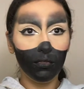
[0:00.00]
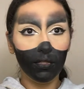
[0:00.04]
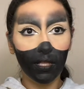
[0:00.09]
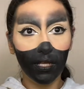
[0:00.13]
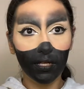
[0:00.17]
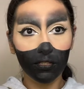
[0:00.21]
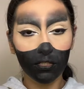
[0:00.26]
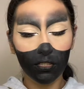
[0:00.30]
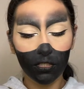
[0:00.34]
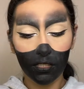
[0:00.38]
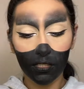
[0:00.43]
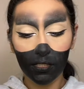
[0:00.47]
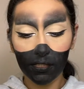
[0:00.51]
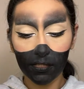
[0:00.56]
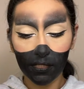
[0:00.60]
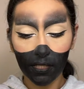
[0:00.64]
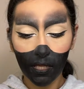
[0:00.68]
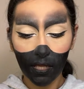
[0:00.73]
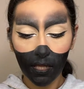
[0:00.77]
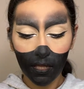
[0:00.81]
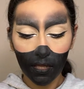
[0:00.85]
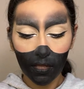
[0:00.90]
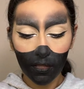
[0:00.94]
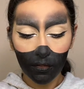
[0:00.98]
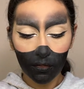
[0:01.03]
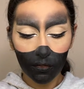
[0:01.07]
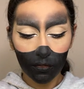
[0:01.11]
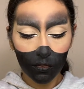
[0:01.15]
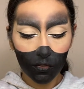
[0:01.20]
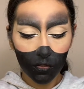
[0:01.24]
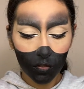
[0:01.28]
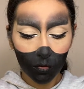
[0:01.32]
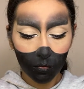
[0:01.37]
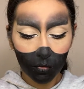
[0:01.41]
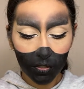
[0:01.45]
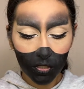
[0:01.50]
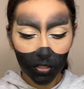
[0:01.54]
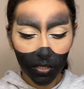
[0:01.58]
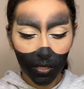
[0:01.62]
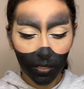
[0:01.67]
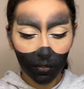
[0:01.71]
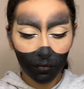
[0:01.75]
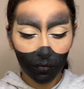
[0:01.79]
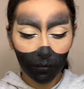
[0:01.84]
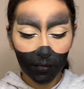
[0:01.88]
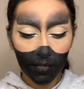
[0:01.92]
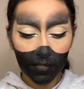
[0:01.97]
lashes. They're super
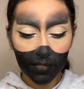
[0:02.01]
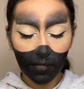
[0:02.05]
ginormous